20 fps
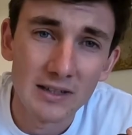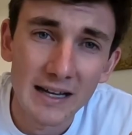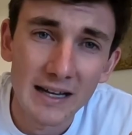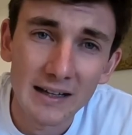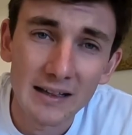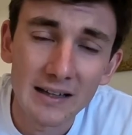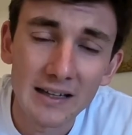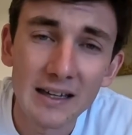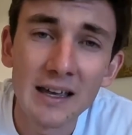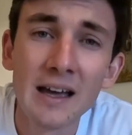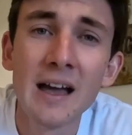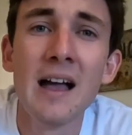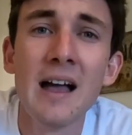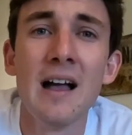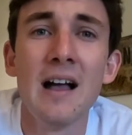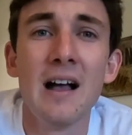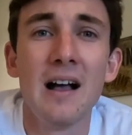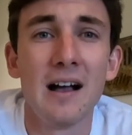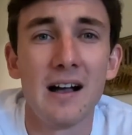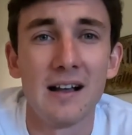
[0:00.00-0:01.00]
likely.
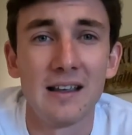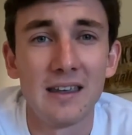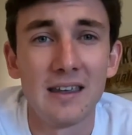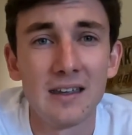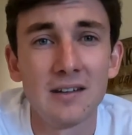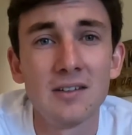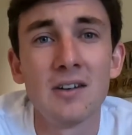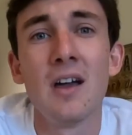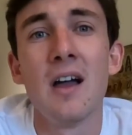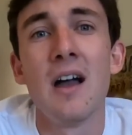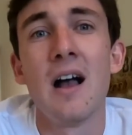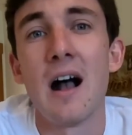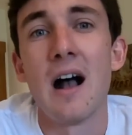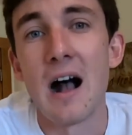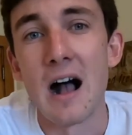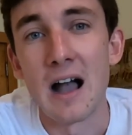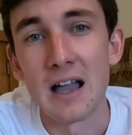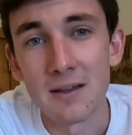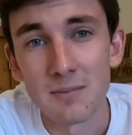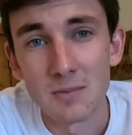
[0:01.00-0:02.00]
Again,
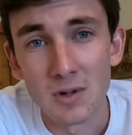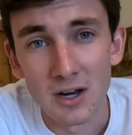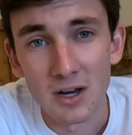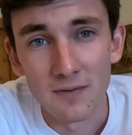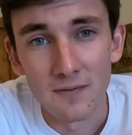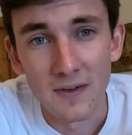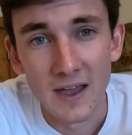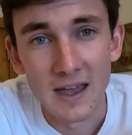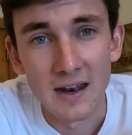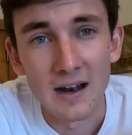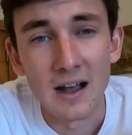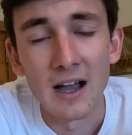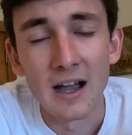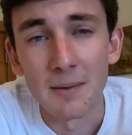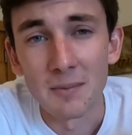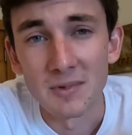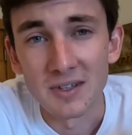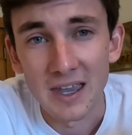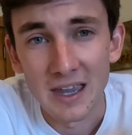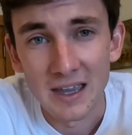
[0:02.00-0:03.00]
I am not a vet,
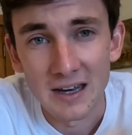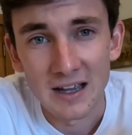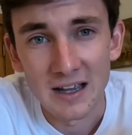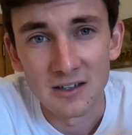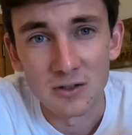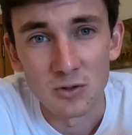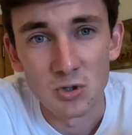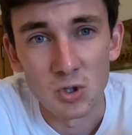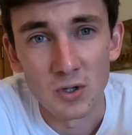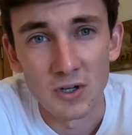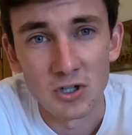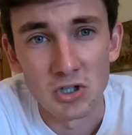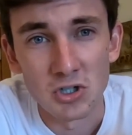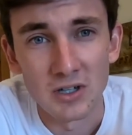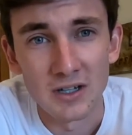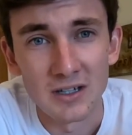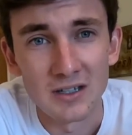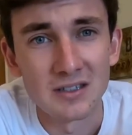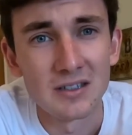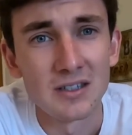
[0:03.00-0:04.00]
I'm a canine
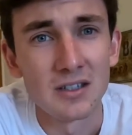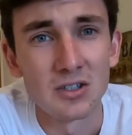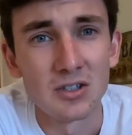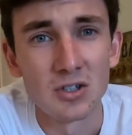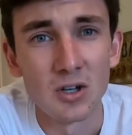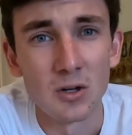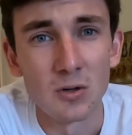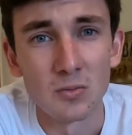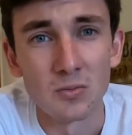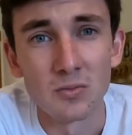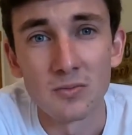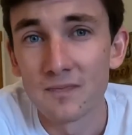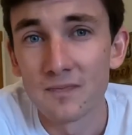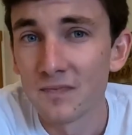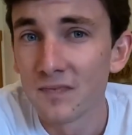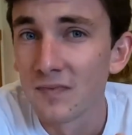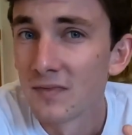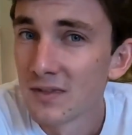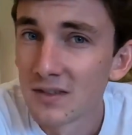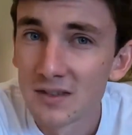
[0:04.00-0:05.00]
nutritionist, so
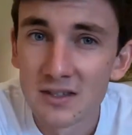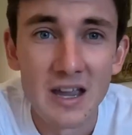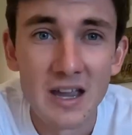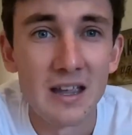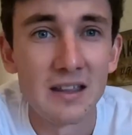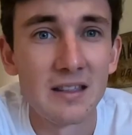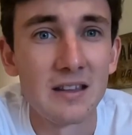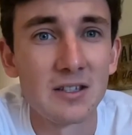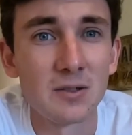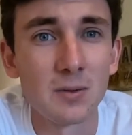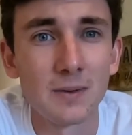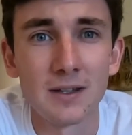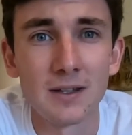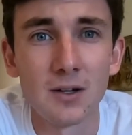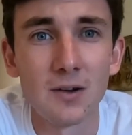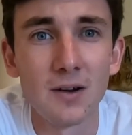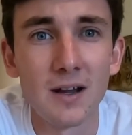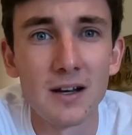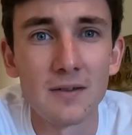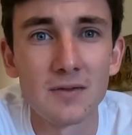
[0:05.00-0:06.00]
take this with a
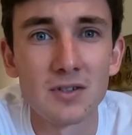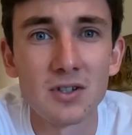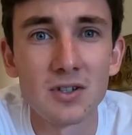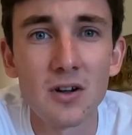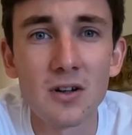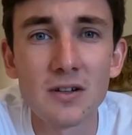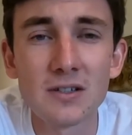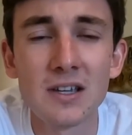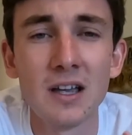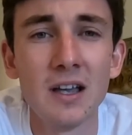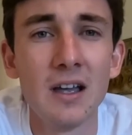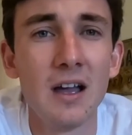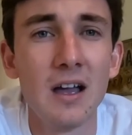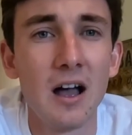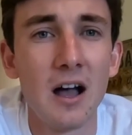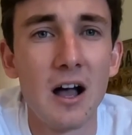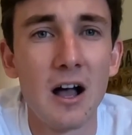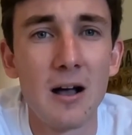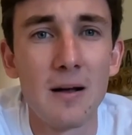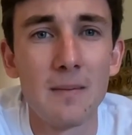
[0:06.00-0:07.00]
grain of salt,
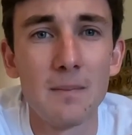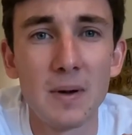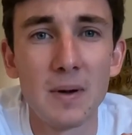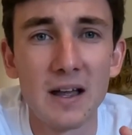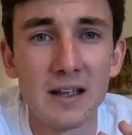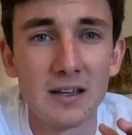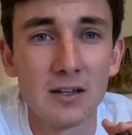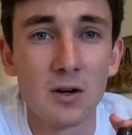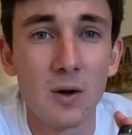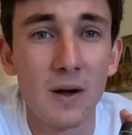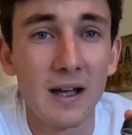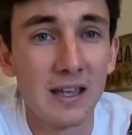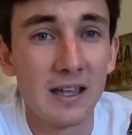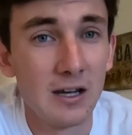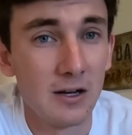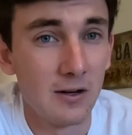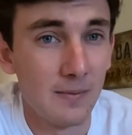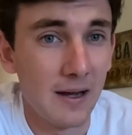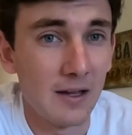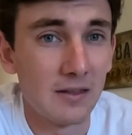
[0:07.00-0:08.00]
but you know, I
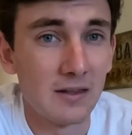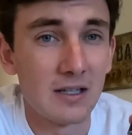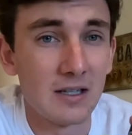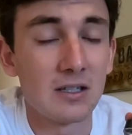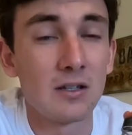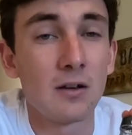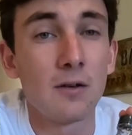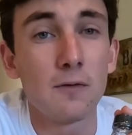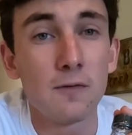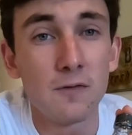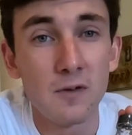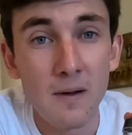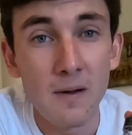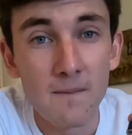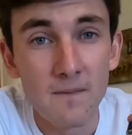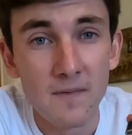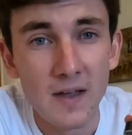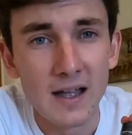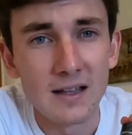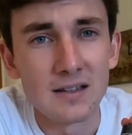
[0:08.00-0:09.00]
hear about this
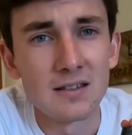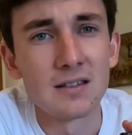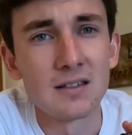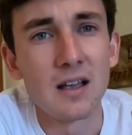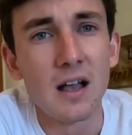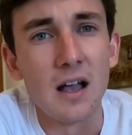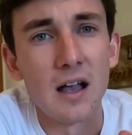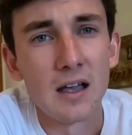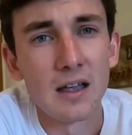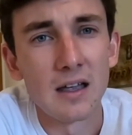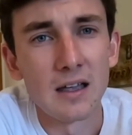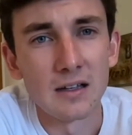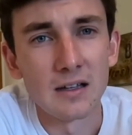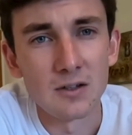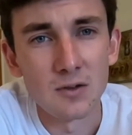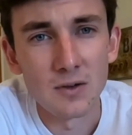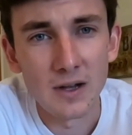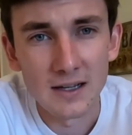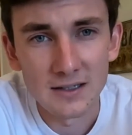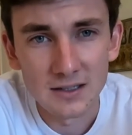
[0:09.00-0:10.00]
from vets,
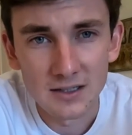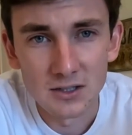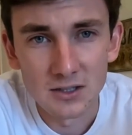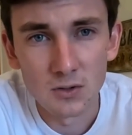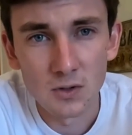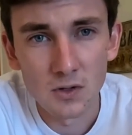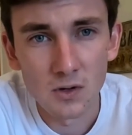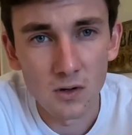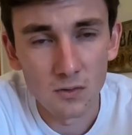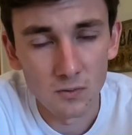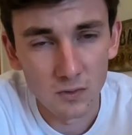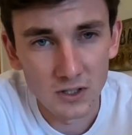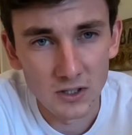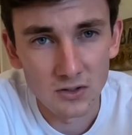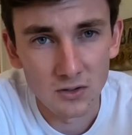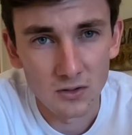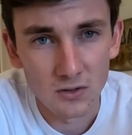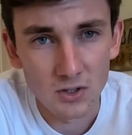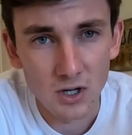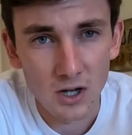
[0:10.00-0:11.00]
and you guys can do your own
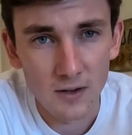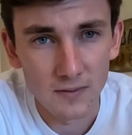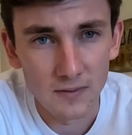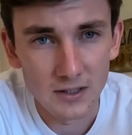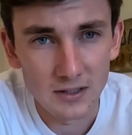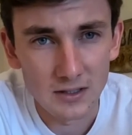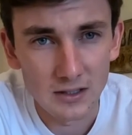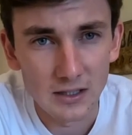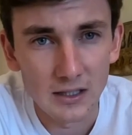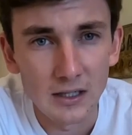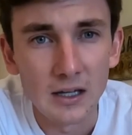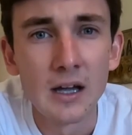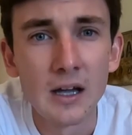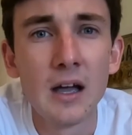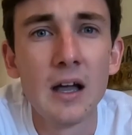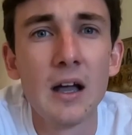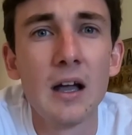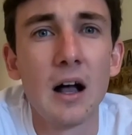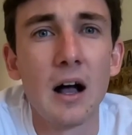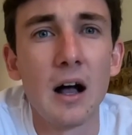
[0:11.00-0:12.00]
research, obviously,
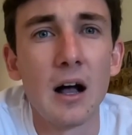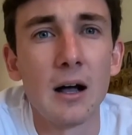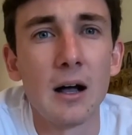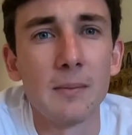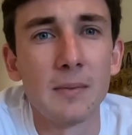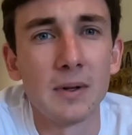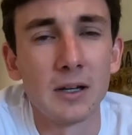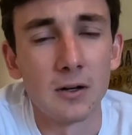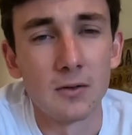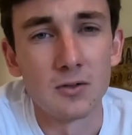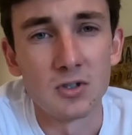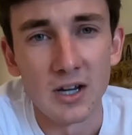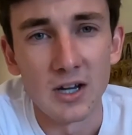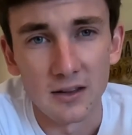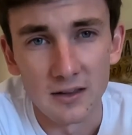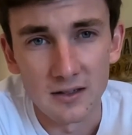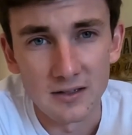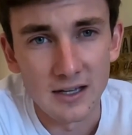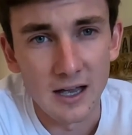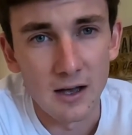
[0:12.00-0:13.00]
and go
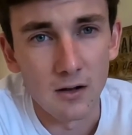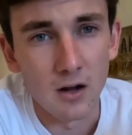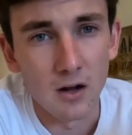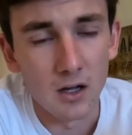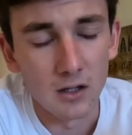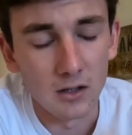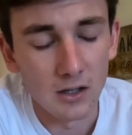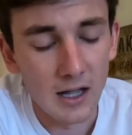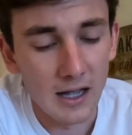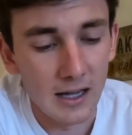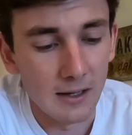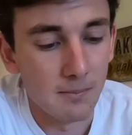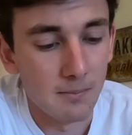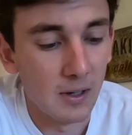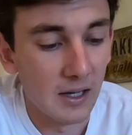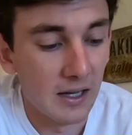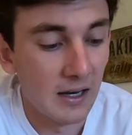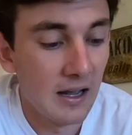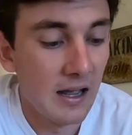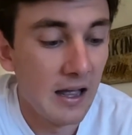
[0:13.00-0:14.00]
check this out online.
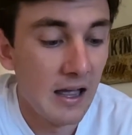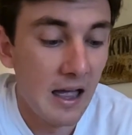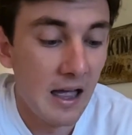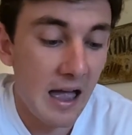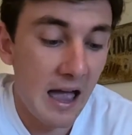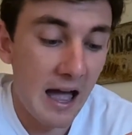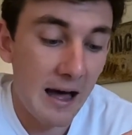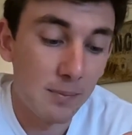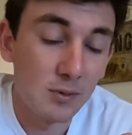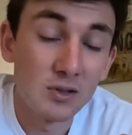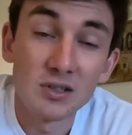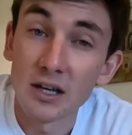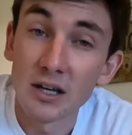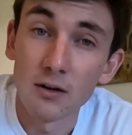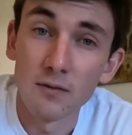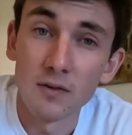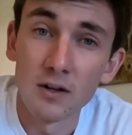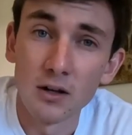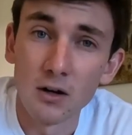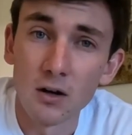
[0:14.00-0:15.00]
But apple
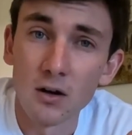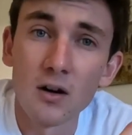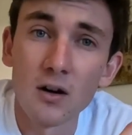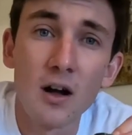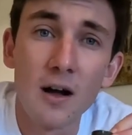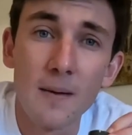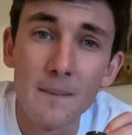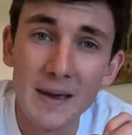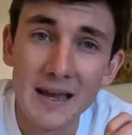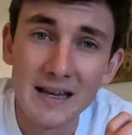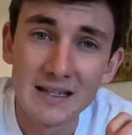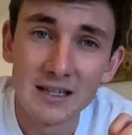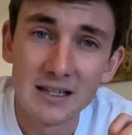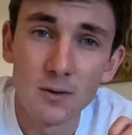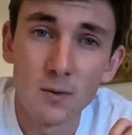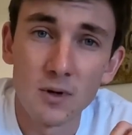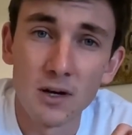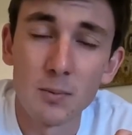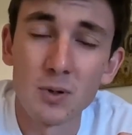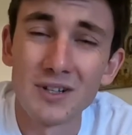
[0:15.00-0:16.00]
cider vinegar,
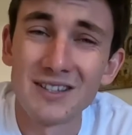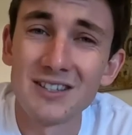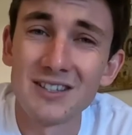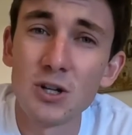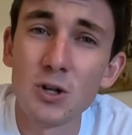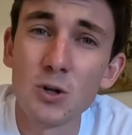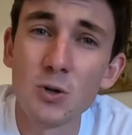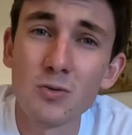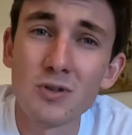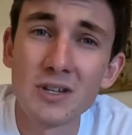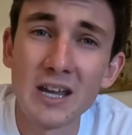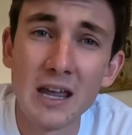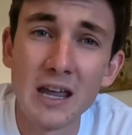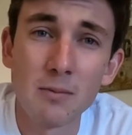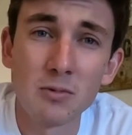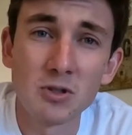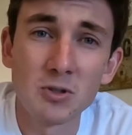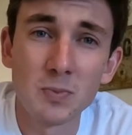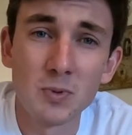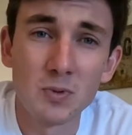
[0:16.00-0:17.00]
amazing. We're gonna put 2
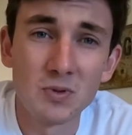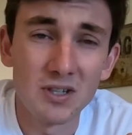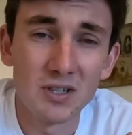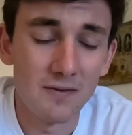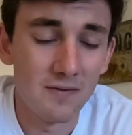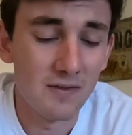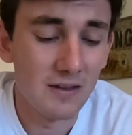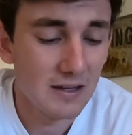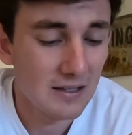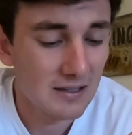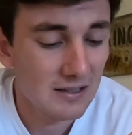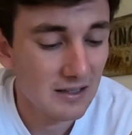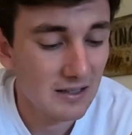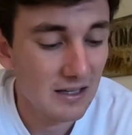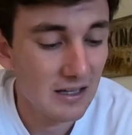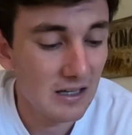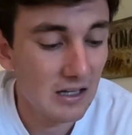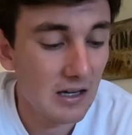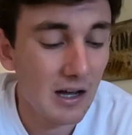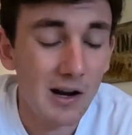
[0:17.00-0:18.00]
tablespoons of this
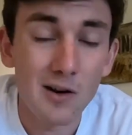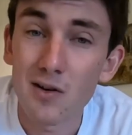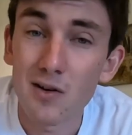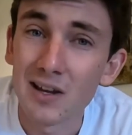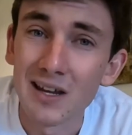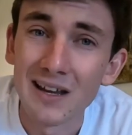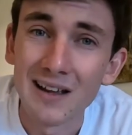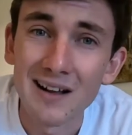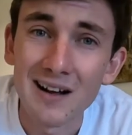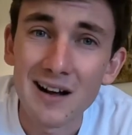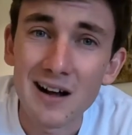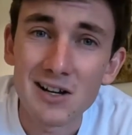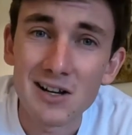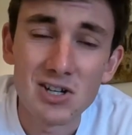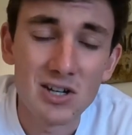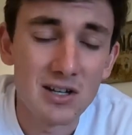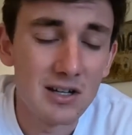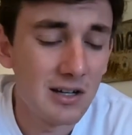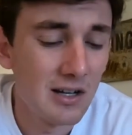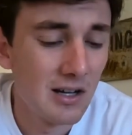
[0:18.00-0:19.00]
in our
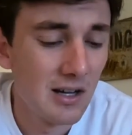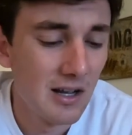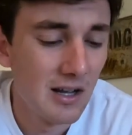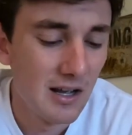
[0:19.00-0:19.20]
concoction.